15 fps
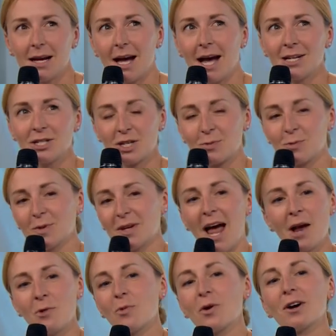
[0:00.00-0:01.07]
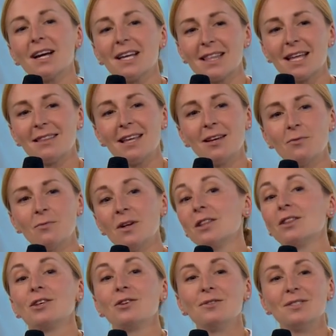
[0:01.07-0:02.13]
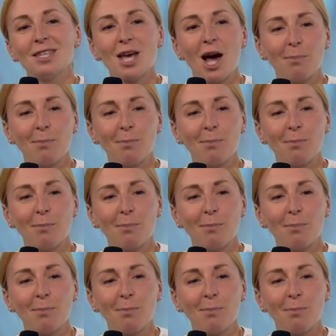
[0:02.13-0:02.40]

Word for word: I worry that then we lose the